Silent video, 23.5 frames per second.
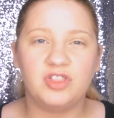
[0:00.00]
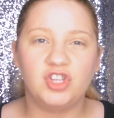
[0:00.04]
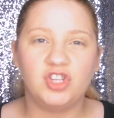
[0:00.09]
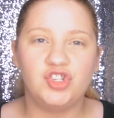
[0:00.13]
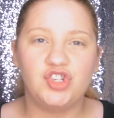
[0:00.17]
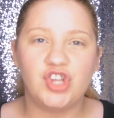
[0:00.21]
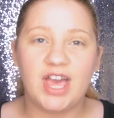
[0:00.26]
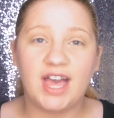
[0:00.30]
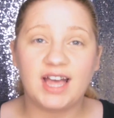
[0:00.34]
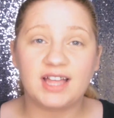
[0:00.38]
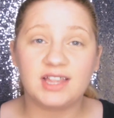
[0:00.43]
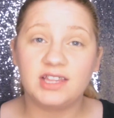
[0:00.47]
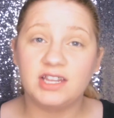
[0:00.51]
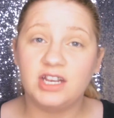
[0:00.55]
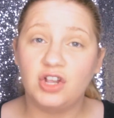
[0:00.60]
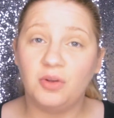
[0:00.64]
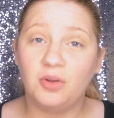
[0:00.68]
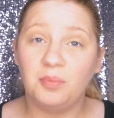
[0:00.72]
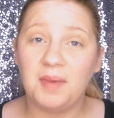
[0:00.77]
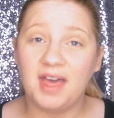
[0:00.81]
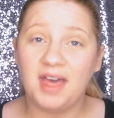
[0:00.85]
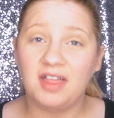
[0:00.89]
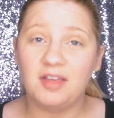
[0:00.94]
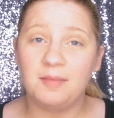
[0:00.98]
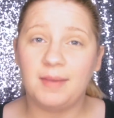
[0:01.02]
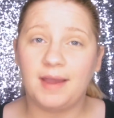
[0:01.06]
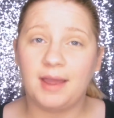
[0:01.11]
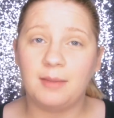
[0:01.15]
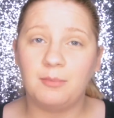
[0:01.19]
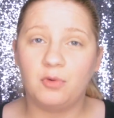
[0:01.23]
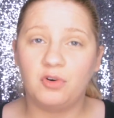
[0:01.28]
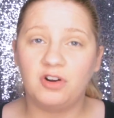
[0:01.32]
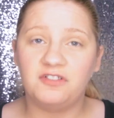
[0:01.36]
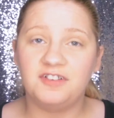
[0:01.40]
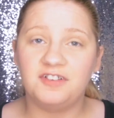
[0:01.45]
Jaclyn Hill palette by
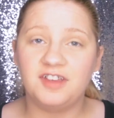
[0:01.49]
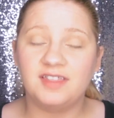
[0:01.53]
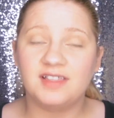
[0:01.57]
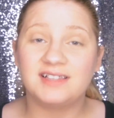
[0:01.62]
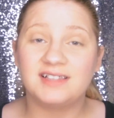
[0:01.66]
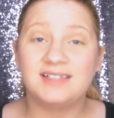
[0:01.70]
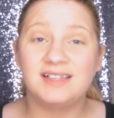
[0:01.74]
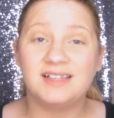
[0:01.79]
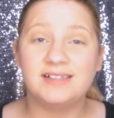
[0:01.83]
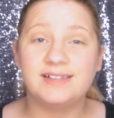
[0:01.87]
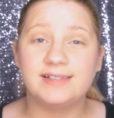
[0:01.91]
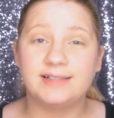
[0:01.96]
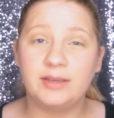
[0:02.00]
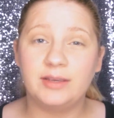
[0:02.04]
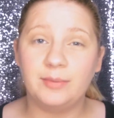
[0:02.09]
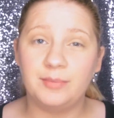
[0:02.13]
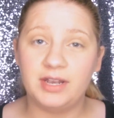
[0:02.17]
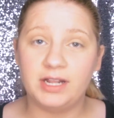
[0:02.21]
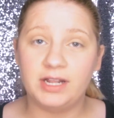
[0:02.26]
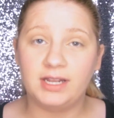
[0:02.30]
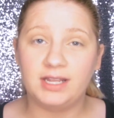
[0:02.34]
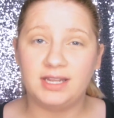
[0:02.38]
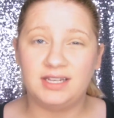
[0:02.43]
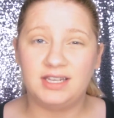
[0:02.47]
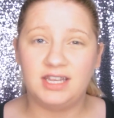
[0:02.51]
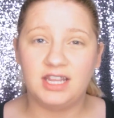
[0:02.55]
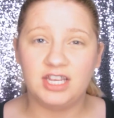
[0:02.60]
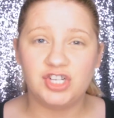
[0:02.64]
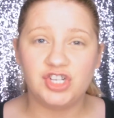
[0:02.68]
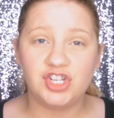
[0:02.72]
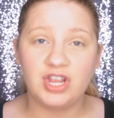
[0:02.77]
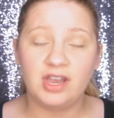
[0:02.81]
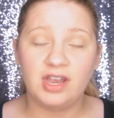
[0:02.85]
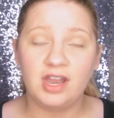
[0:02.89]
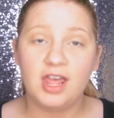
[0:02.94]
Morphe. This is limited
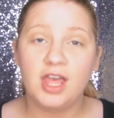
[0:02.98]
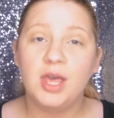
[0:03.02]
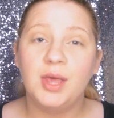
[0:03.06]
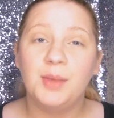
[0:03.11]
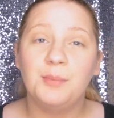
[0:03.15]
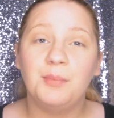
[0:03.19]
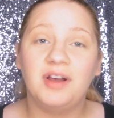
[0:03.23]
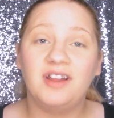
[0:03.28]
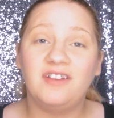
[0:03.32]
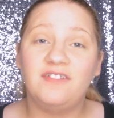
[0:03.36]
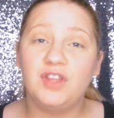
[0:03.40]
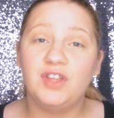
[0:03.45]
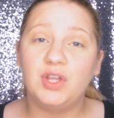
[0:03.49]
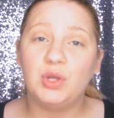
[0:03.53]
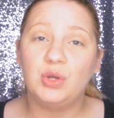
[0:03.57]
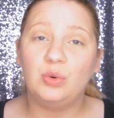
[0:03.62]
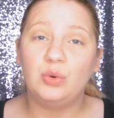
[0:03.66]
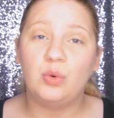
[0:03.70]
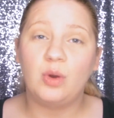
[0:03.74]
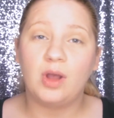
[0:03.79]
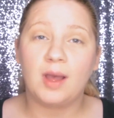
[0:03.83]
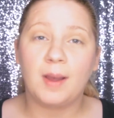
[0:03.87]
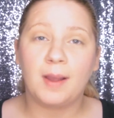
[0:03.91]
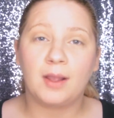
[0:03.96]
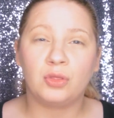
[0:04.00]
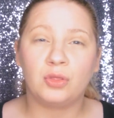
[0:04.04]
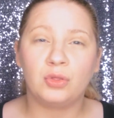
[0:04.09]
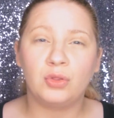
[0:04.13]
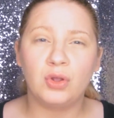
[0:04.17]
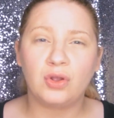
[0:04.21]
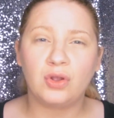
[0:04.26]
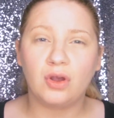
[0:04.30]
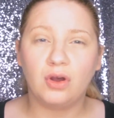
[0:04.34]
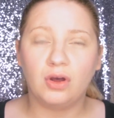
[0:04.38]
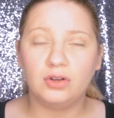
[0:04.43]
edition, but if you
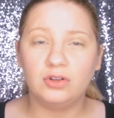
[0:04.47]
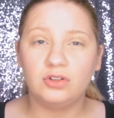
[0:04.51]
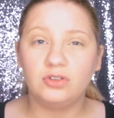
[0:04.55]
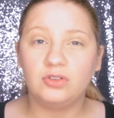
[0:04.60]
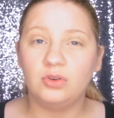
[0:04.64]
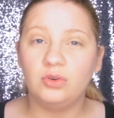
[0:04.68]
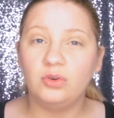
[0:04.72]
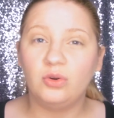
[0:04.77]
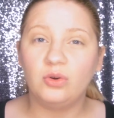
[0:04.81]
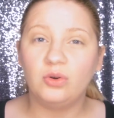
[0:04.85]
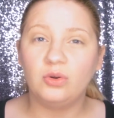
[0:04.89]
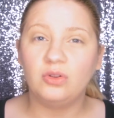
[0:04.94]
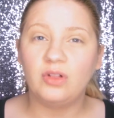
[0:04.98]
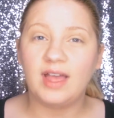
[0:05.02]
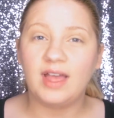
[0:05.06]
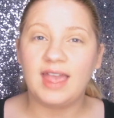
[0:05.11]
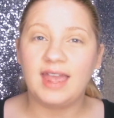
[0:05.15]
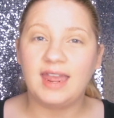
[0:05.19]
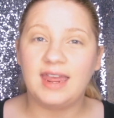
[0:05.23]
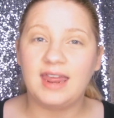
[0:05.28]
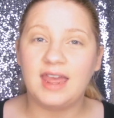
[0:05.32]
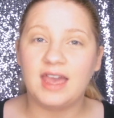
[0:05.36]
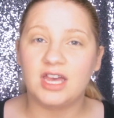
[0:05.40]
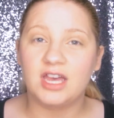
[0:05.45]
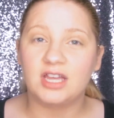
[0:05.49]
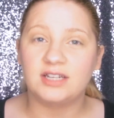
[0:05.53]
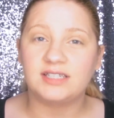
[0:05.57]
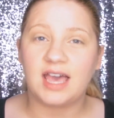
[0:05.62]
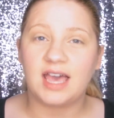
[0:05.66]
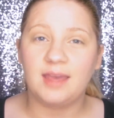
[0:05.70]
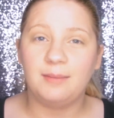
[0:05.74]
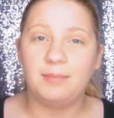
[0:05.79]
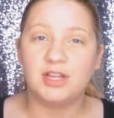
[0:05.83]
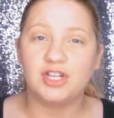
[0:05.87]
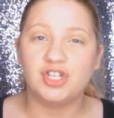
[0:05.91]
look on Google and
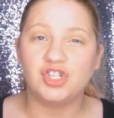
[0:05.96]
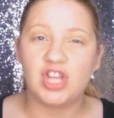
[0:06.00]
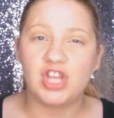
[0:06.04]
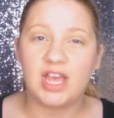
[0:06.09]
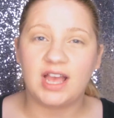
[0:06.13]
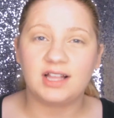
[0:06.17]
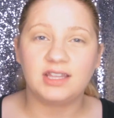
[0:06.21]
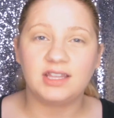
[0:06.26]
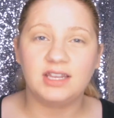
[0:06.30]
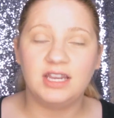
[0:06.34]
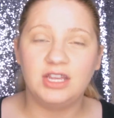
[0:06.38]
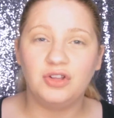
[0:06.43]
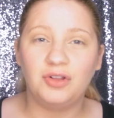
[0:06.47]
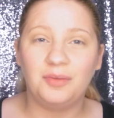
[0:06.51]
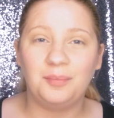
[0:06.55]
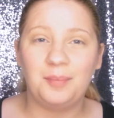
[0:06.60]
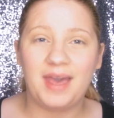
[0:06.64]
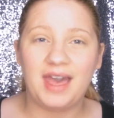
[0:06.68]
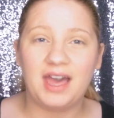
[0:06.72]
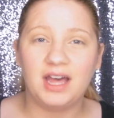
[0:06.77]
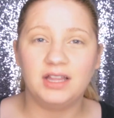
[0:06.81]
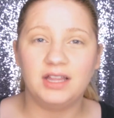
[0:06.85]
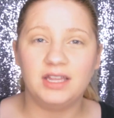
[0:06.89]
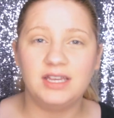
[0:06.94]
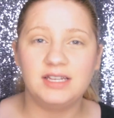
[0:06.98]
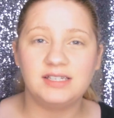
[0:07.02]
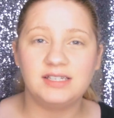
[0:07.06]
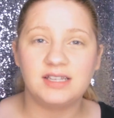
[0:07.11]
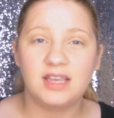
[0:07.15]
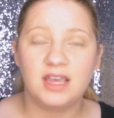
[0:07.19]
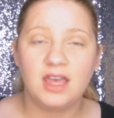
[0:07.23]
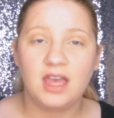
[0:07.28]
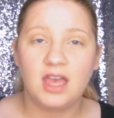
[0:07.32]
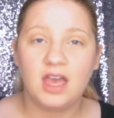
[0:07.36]
type in Jaclyn Hill palette